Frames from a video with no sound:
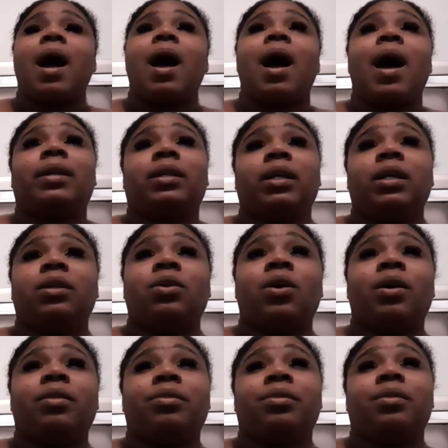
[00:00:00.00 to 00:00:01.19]
I did
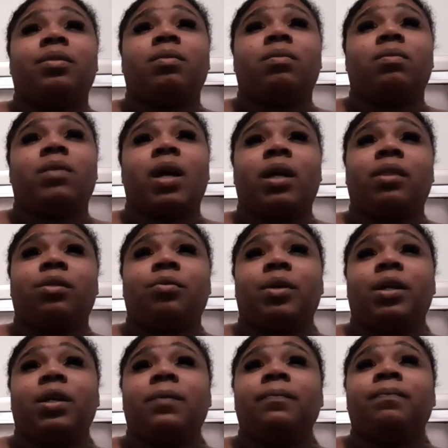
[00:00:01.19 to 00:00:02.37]
on day
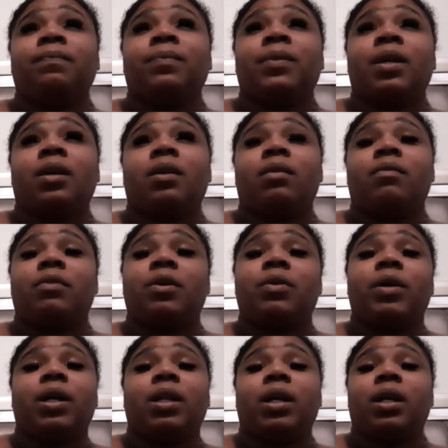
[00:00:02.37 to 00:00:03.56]
3 feel
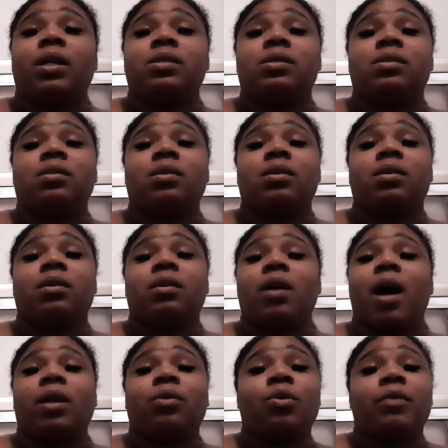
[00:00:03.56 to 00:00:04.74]
headaches.
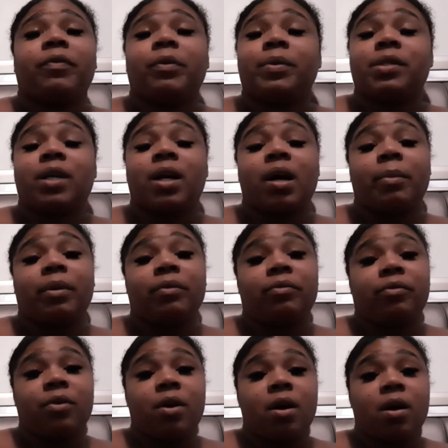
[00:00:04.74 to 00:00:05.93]
I don't know if it was coming
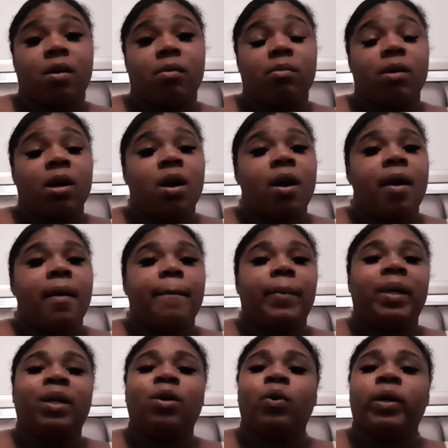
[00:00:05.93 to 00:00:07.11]
from me
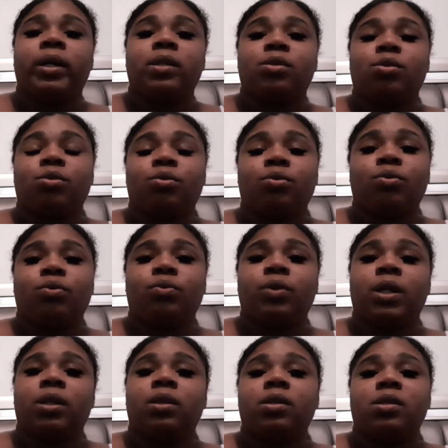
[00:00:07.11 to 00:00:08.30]
going to
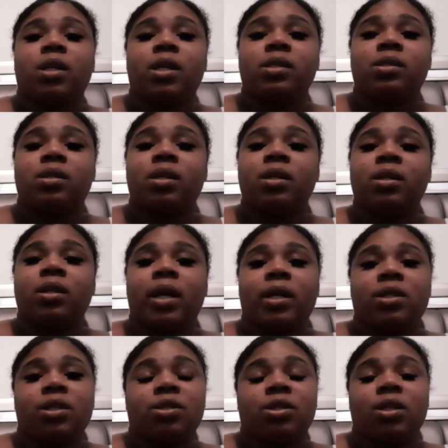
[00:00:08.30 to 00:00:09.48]
get the test done, the
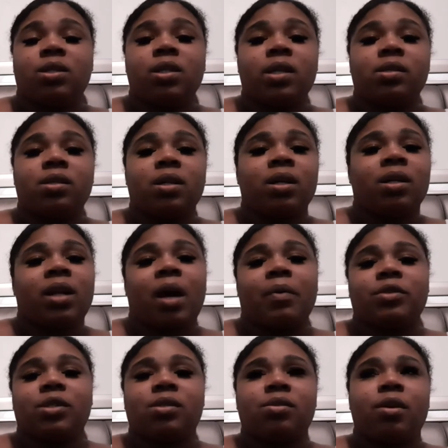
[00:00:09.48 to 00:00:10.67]
HSG test done, and I was
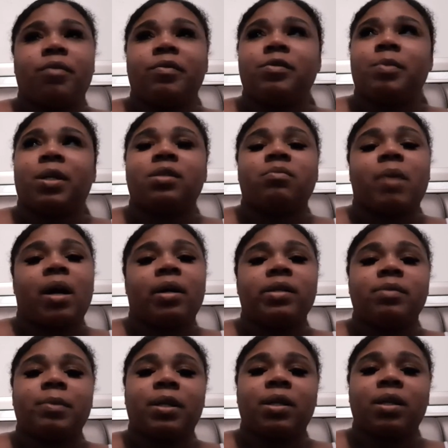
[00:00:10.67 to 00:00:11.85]
just nervous because my
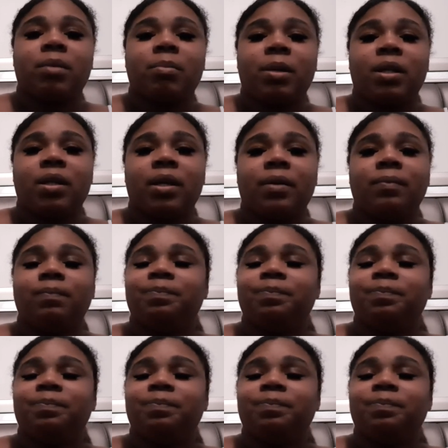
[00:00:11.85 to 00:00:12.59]
husband couldn't be there,